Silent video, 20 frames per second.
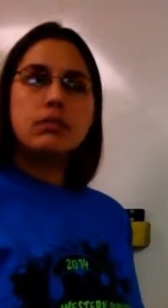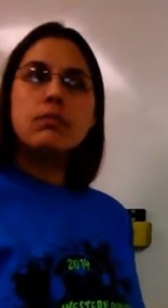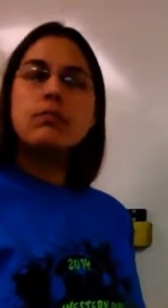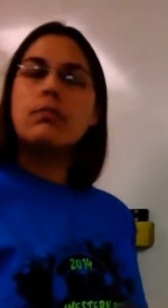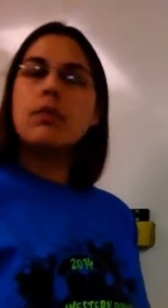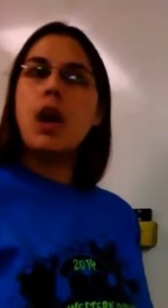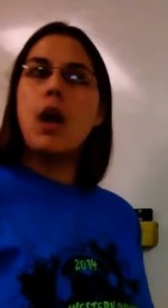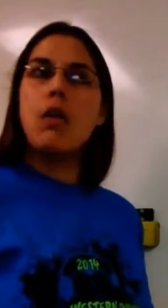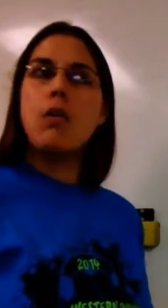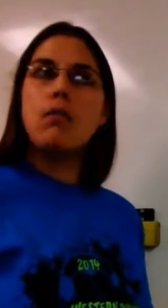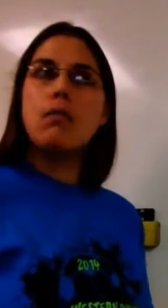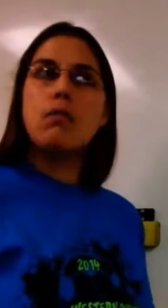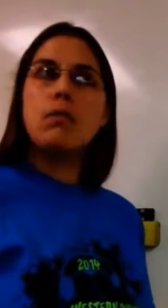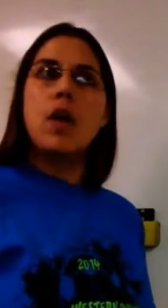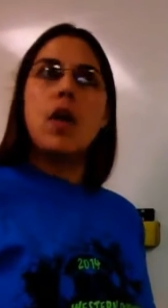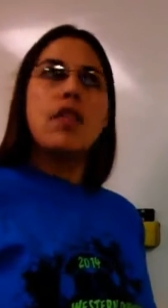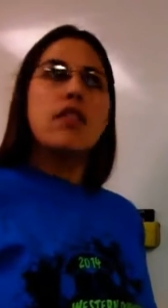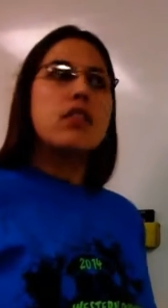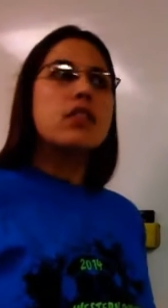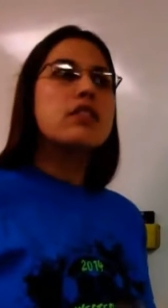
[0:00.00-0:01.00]
No.
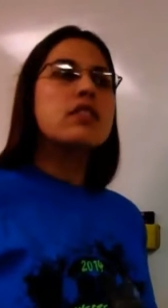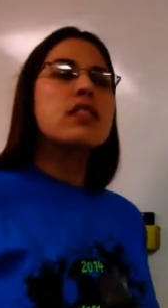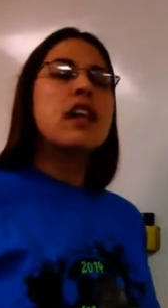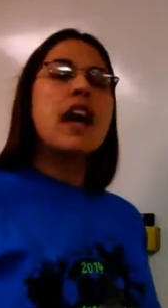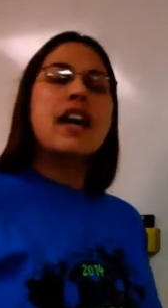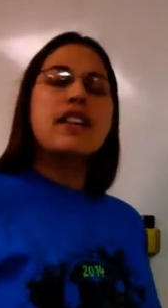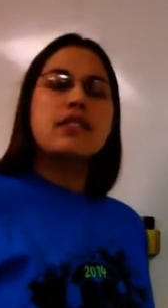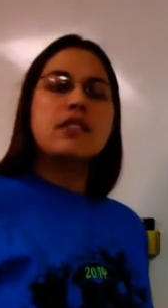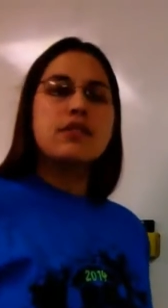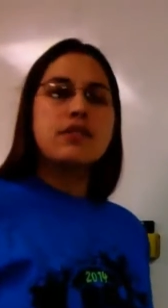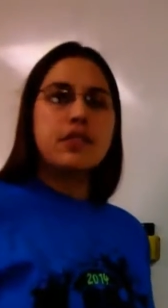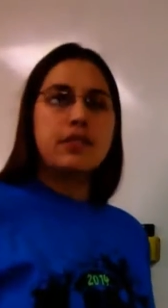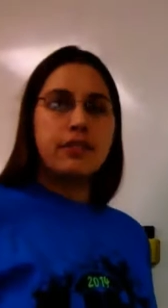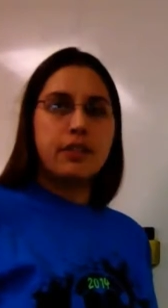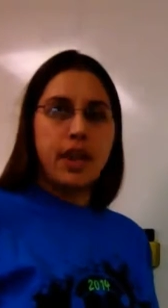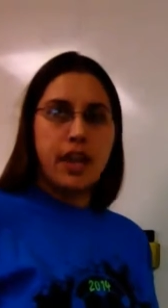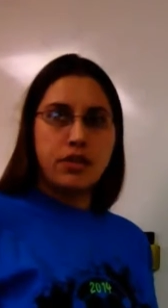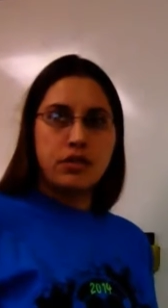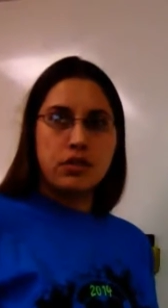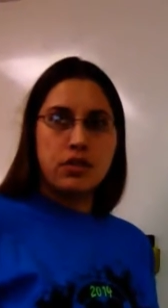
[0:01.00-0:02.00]
There's lots of
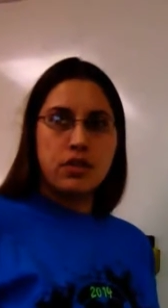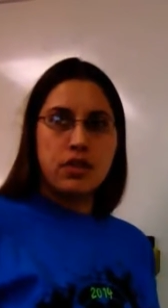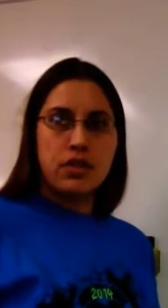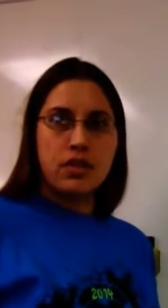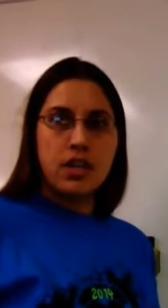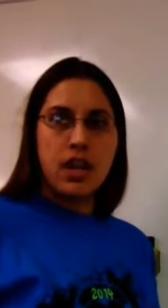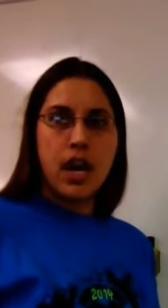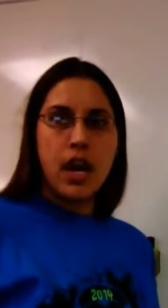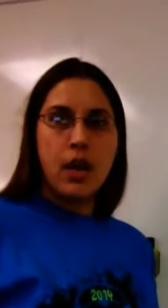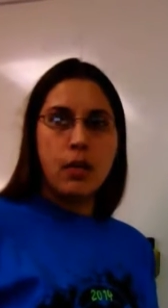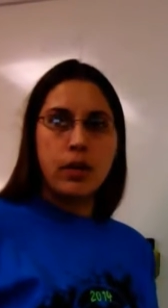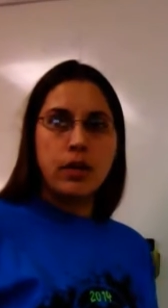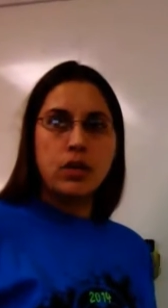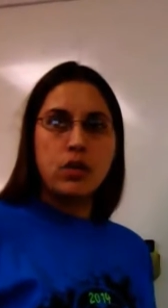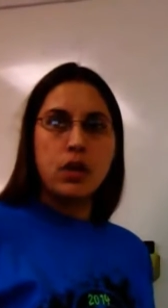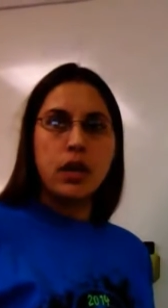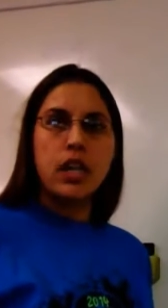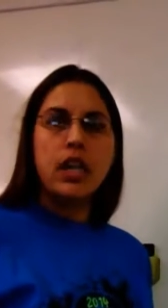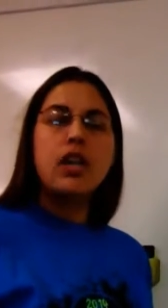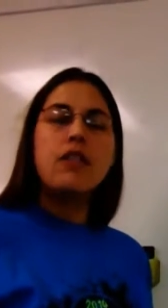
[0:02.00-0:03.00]
different entrances to Highway
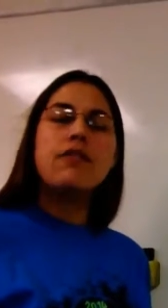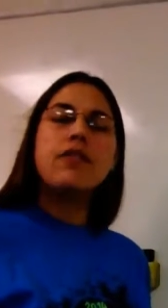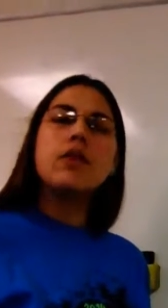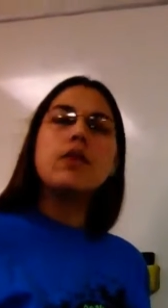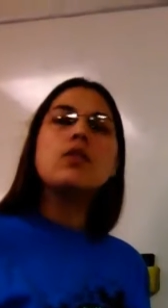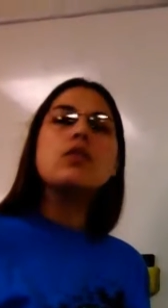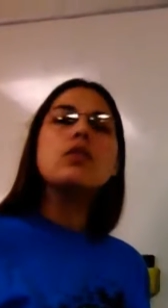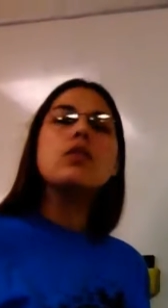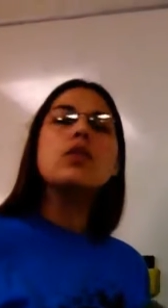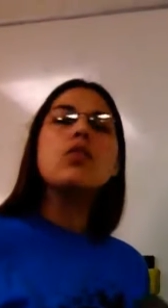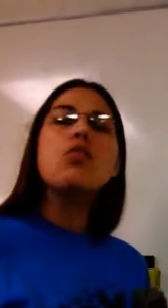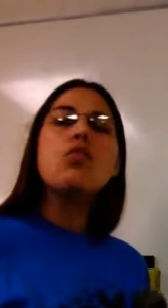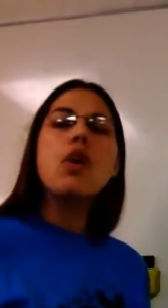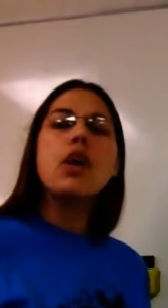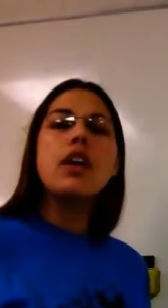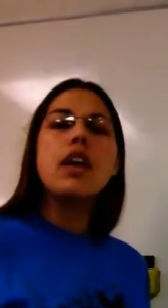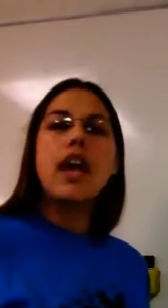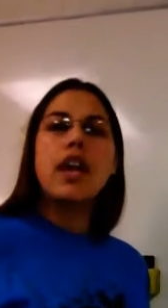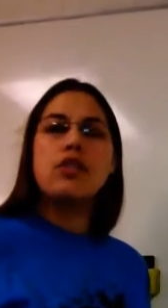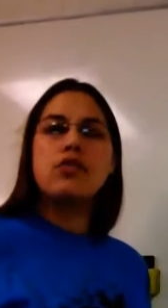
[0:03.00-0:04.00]
20. If there was only
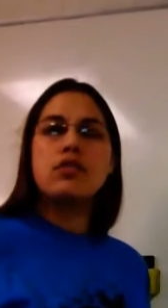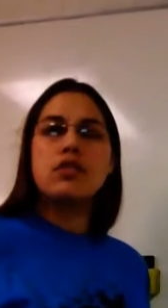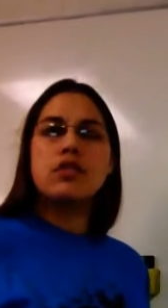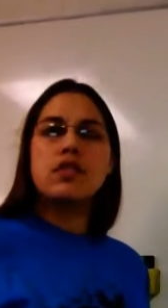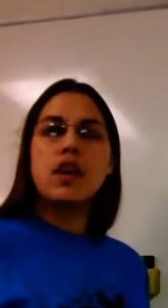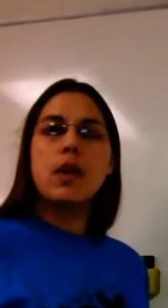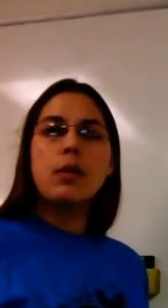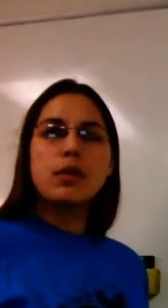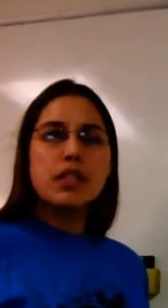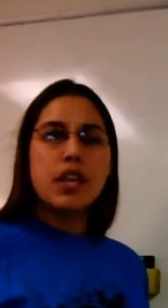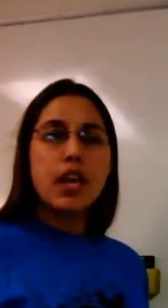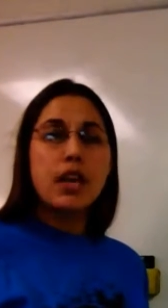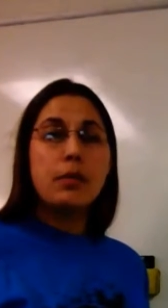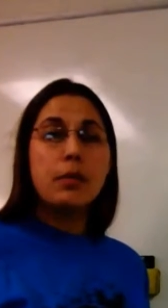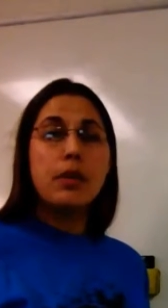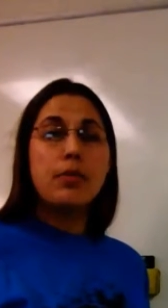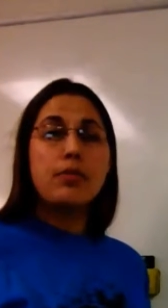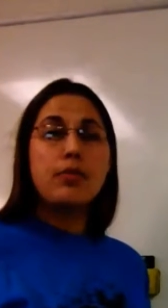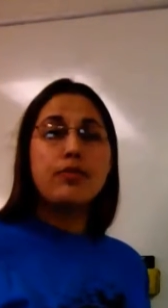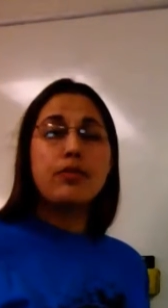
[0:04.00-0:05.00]
one entrance, that would take
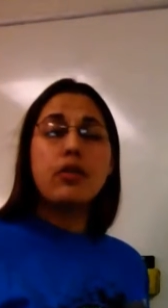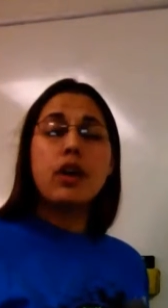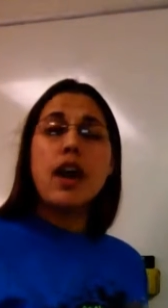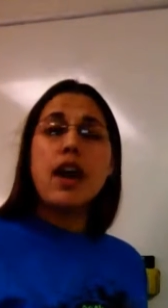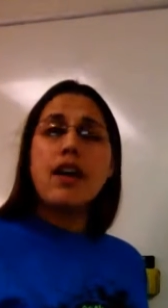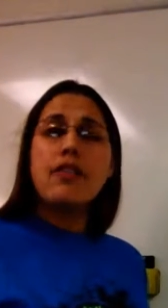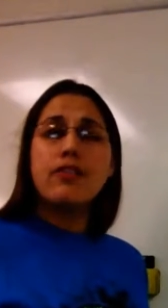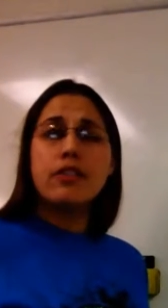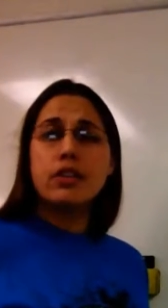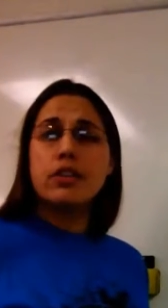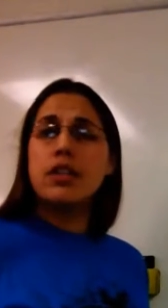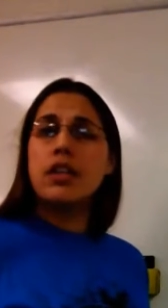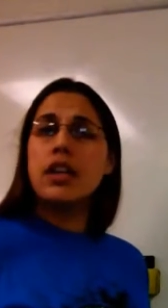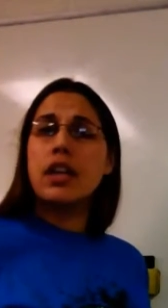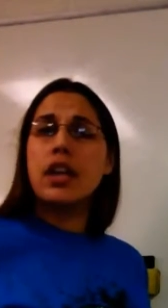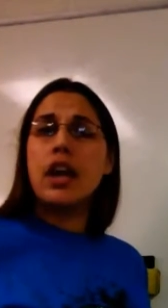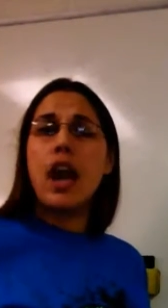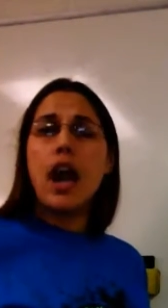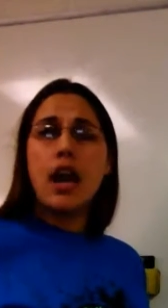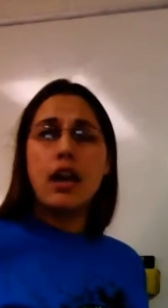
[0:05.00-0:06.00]
people forever to
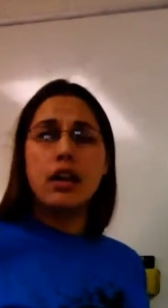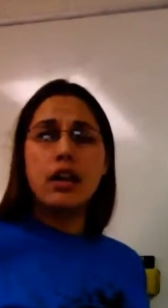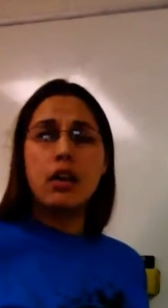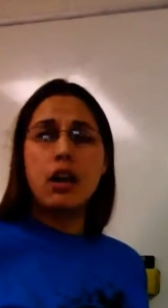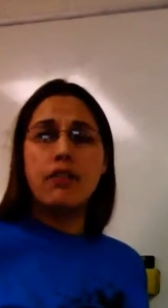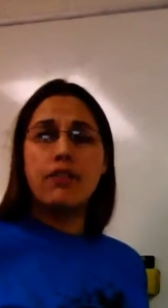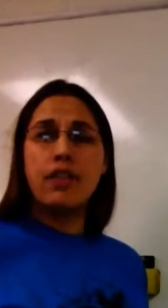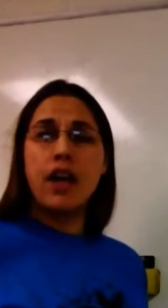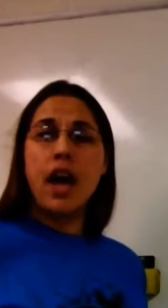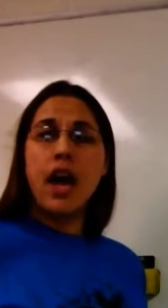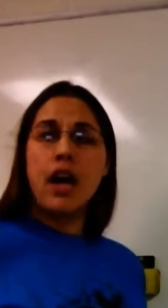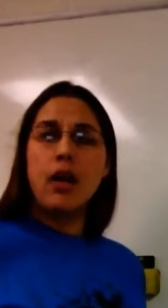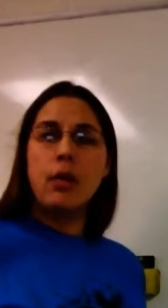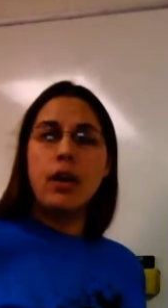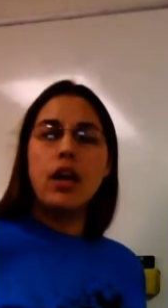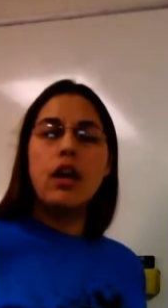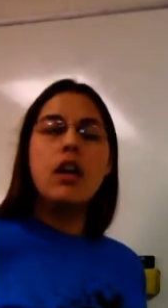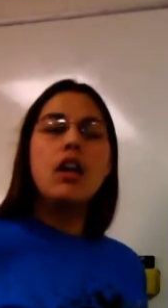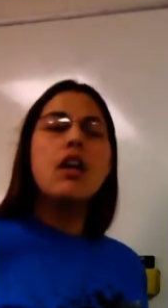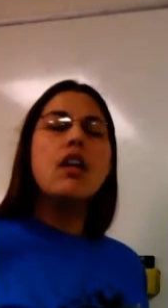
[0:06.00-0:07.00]
get on and off the
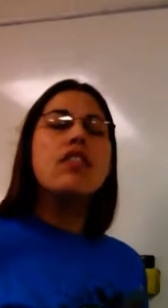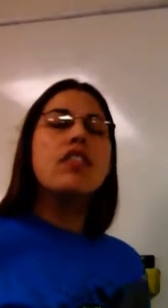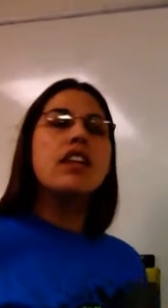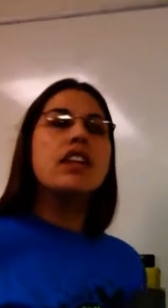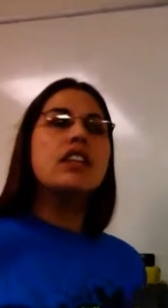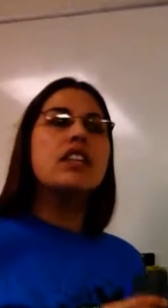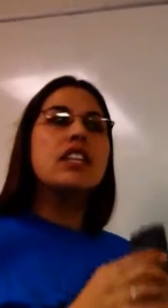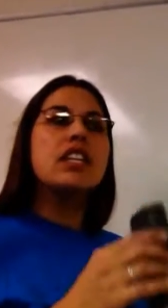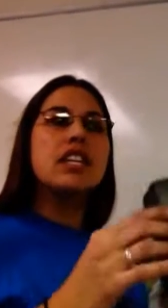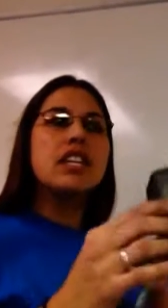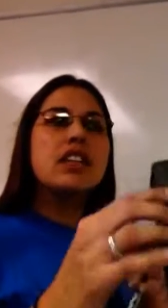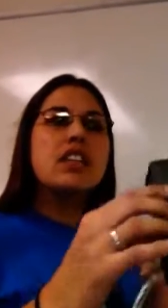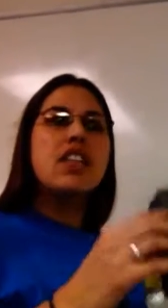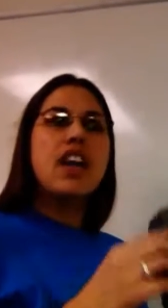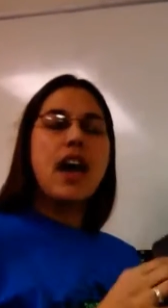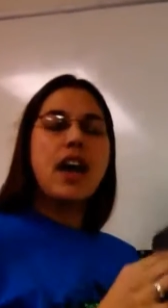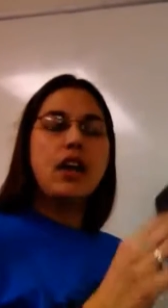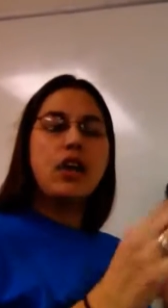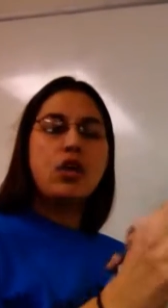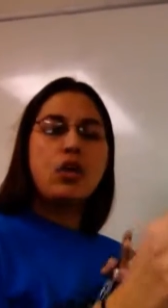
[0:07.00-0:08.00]
highway. They need
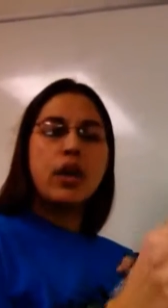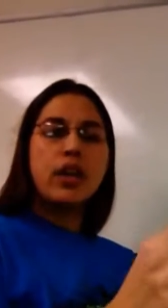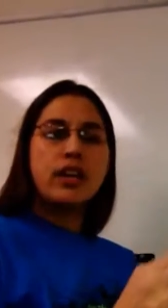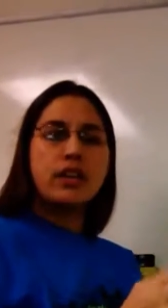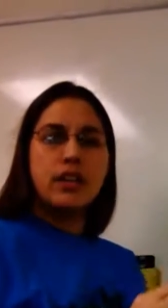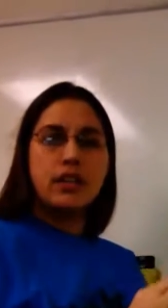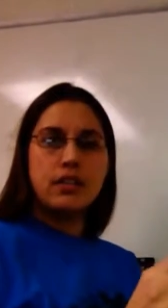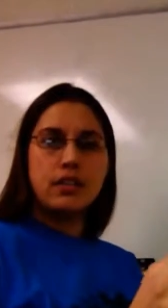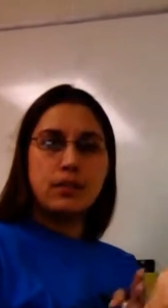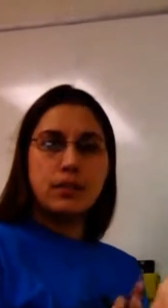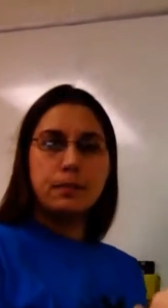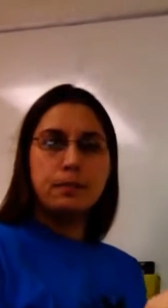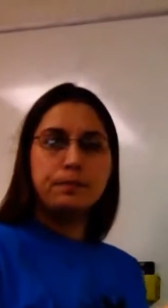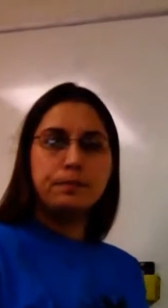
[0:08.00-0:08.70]
that quickness.